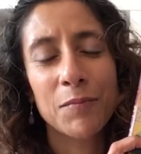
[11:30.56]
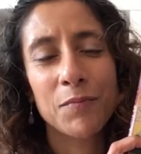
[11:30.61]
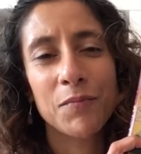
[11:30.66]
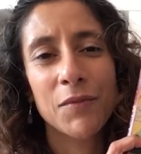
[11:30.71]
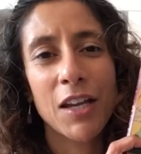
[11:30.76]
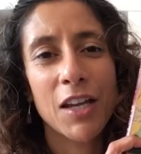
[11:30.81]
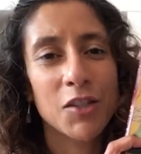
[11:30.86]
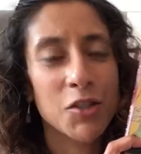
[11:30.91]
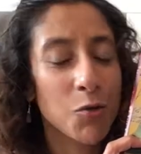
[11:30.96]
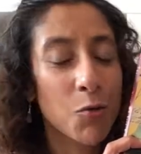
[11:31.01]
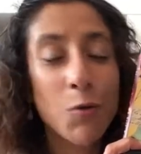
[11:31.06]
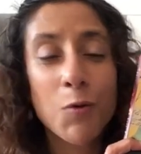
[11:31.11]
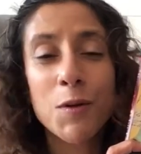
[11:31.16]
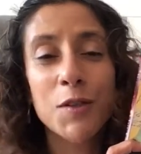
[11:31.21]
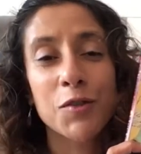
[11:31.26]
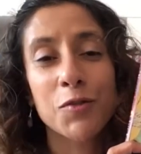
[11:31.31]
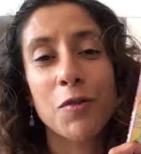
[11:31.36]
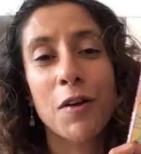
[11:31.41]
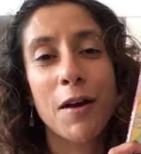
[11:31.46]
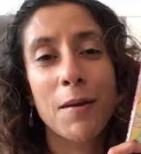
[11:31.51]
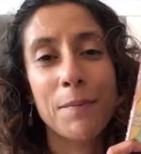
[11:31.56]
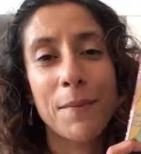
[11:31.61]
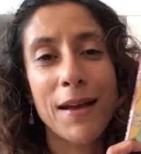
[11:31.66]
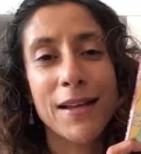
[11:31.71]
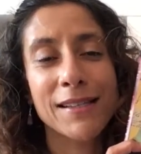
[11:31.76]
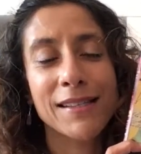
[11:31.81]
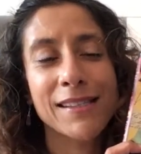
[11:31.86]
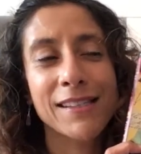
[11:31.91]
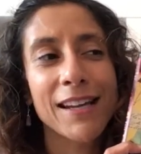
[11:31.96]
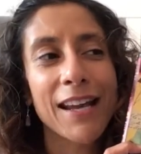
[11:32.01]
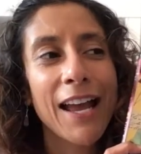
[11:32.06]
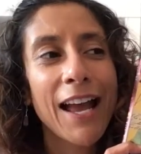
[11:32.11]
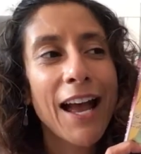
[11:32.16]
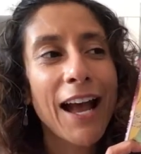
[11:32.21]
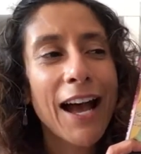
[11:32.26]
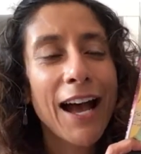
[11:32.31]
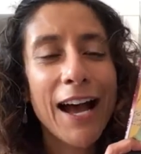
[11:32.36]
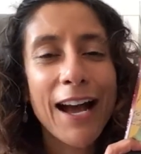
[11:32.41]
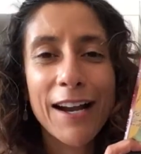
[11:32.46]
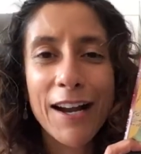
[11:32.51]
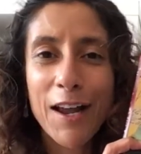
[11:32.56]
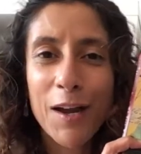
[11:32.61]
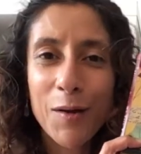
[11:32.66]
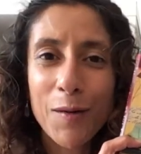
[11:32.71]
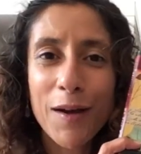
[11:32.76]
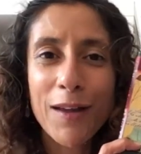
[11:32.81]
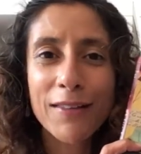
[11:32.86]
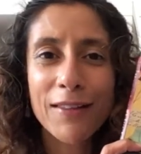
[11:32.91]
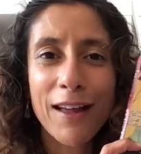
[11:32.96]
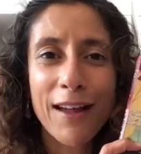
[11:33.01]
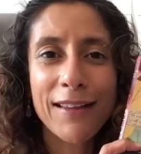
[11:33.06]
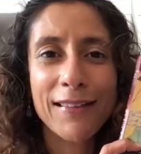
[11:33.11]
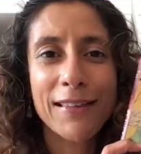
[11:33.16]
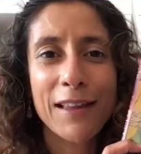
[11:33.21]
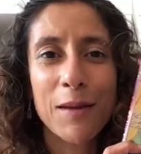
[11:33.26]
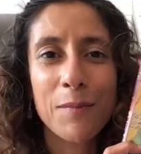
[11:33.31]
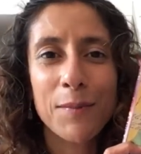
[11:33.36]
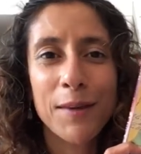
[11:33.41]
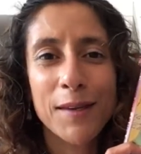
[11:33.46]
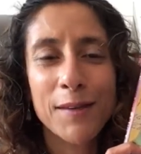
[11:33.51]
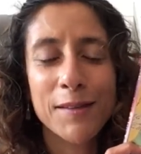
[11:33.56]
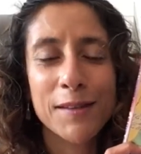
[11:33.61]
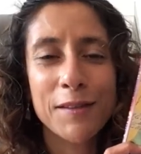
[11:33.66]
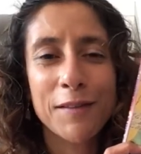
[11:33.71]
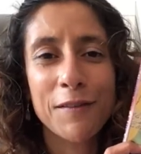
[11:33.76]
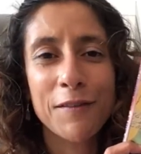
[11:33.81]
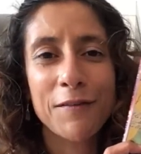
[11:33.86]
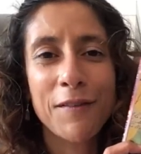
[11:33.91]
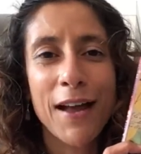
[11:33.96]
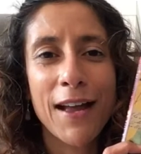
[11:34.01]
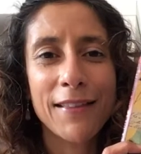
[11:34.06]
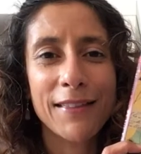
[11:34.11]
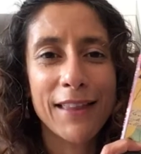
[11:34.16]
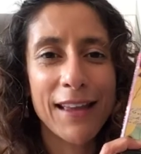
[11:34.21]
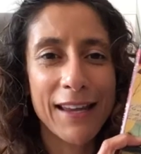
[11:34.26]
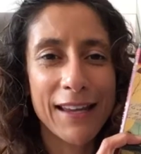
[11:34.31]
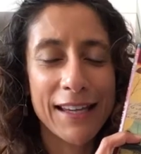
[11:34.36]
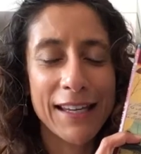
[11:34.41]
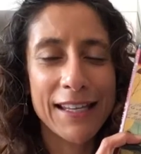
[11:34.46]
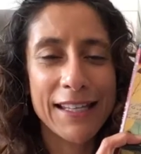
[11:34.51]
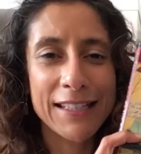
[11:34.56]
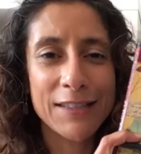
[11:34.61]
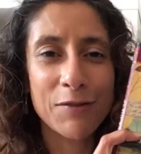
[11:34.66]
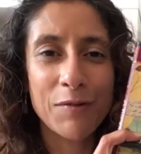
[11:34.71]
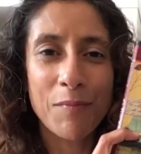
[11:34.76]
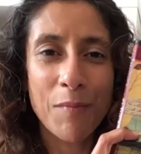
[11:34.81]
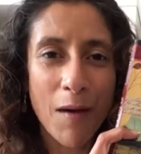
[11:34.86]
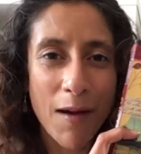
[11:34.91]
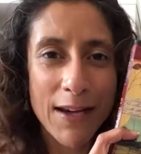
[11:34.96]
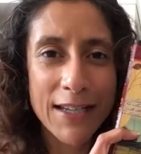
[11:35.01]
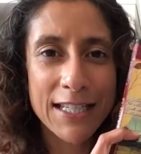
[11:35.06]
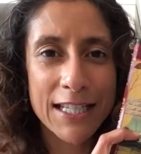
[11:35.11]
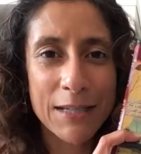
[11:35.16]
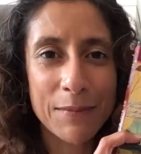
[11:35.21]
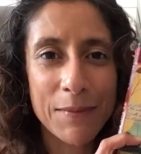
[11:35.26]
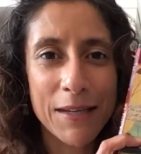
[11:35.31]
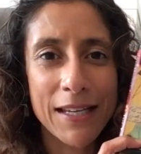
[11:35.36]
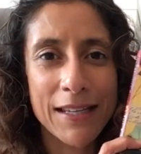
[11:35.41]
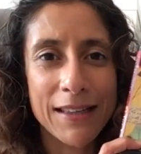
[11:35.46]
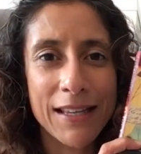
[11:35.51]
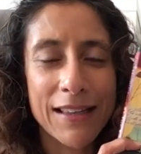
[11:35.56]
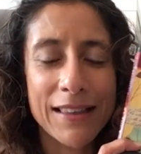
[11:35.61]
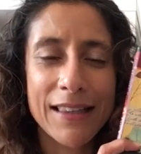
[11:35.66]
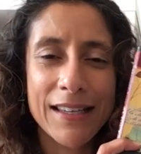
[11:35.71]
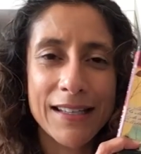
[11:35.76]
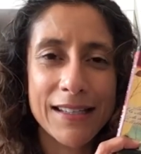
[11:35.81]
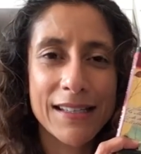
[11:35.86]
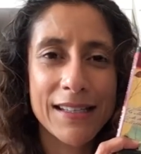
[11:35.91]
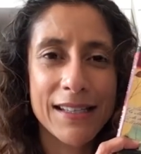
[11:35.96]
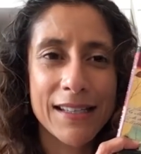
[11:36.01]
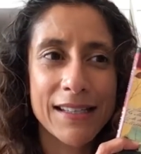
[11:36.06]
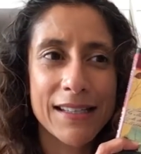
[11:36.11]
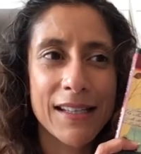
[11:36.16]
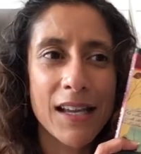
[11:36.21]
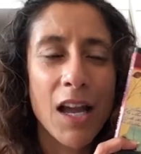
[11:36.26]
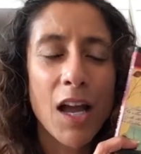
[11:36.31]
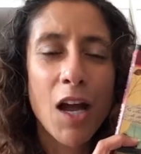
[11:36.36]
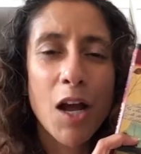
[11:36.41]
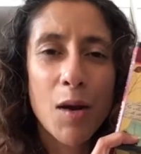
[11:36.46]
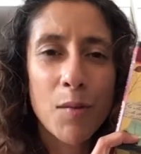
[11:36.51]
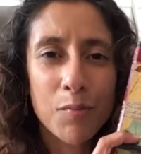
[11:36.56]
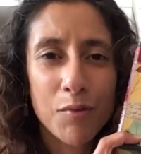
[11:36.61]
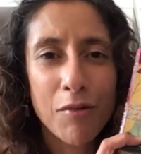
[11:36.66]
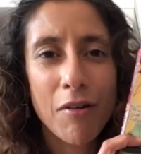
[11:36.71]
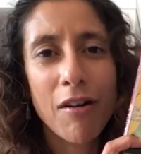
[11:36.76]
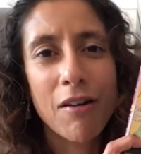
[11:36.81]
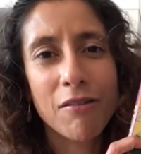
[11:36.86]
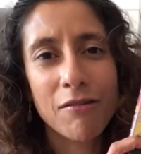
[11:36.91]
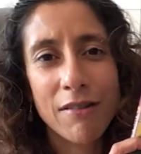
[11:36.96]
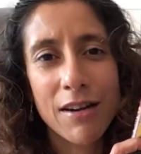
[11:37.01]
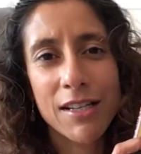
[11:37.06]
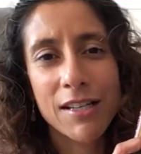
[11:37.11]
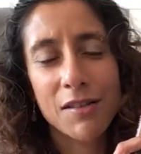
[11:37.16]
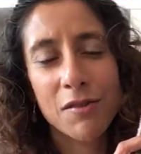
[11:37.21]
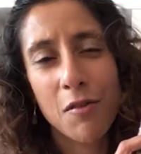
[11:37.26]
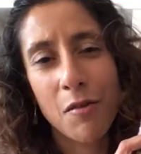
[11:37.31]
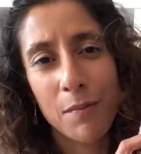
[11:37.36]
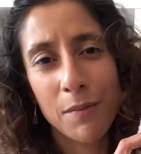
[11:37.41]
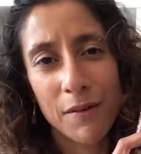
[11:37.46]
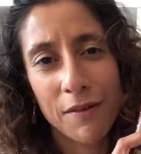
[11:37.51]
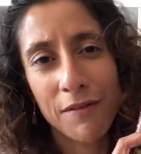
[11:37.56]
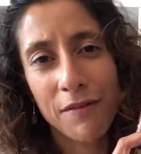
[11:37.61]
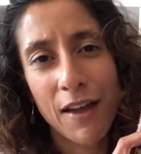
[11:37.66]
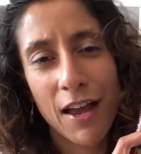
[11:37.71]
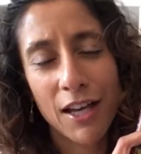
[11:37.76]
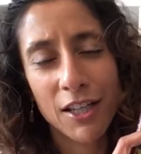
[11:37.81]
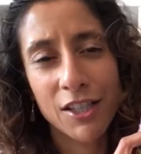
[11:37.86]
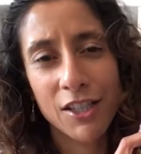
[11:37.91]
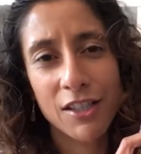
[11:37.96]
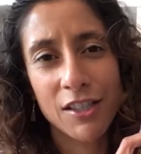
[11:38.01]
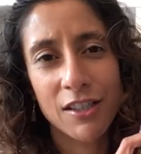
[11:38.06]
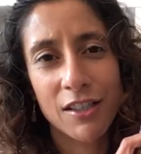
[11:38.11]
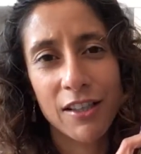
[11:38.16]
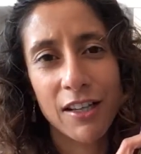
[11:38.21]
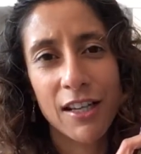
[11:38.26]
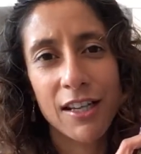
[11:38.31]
and to always try our best. And I quite like that because of the fact that he's reminding me that this is progress, not perfection.